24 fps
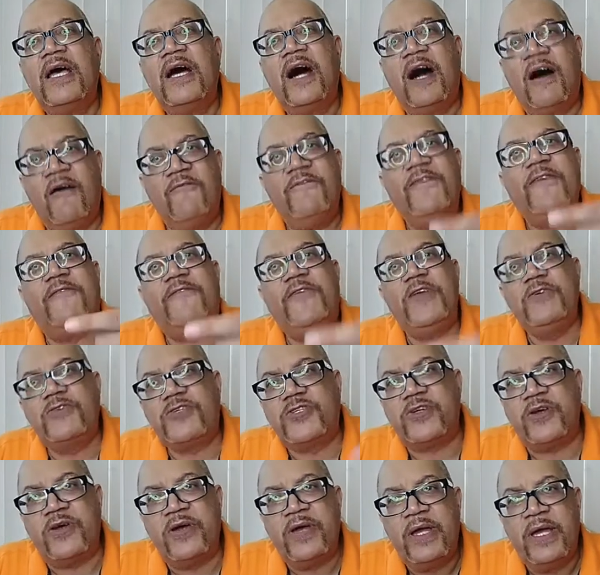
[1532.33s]
of the
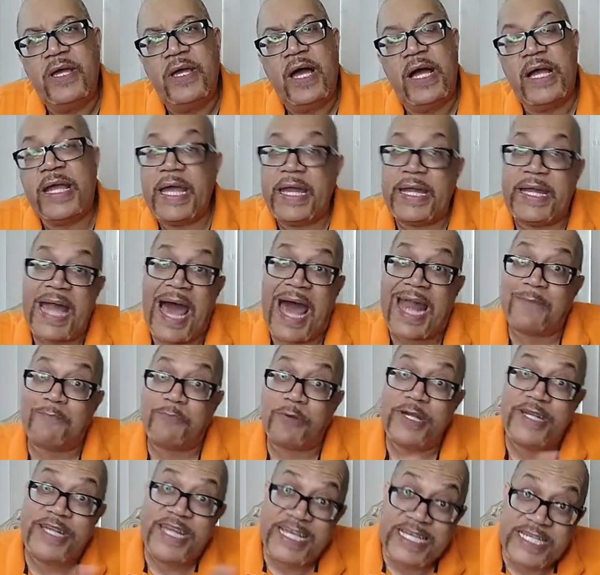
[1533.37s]
future. Again, not a
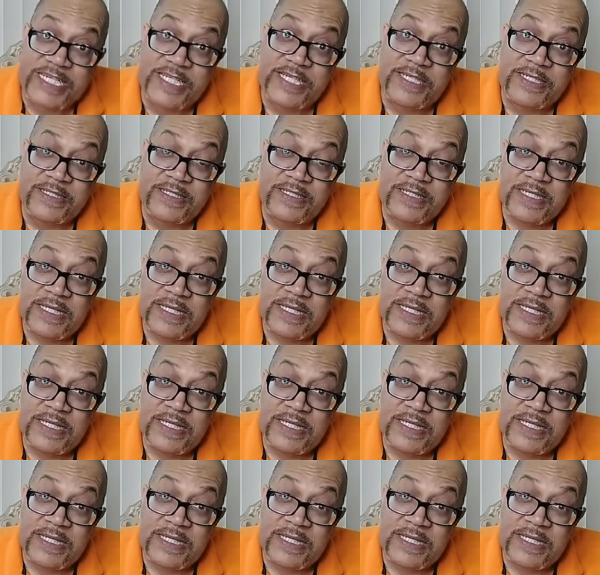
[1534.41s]
prediction,